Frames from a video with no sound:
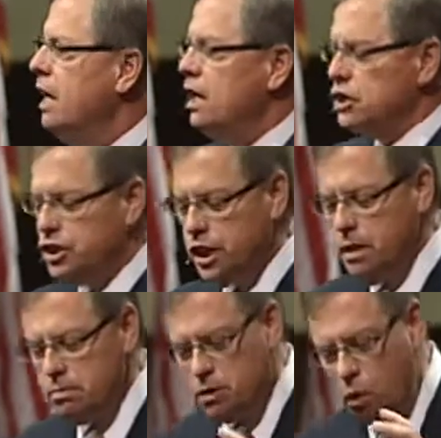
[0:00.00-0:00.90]

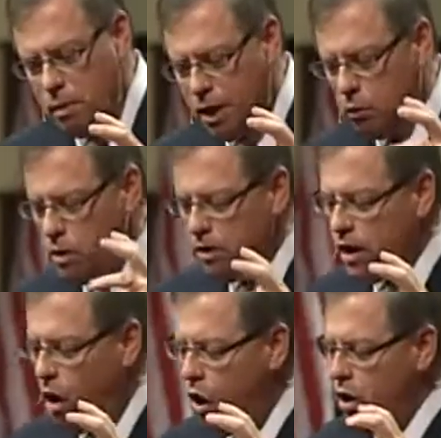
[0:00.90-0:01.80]
Sheep, no matter where they
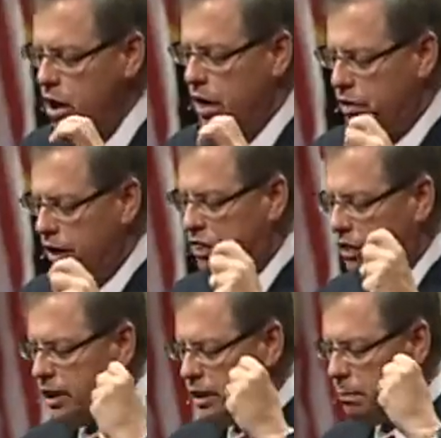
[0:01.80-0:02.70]
are, they're
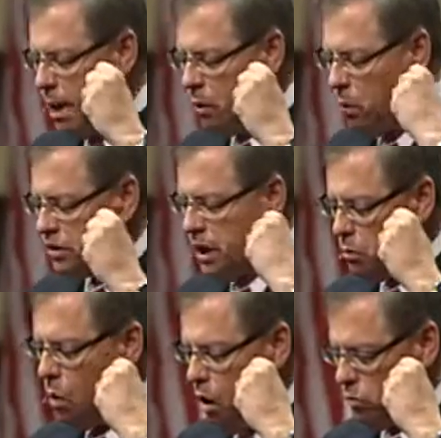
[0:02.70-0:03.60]
thinking about what they
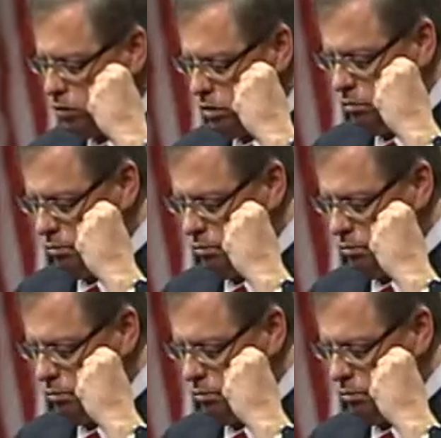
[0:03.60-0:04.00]
want.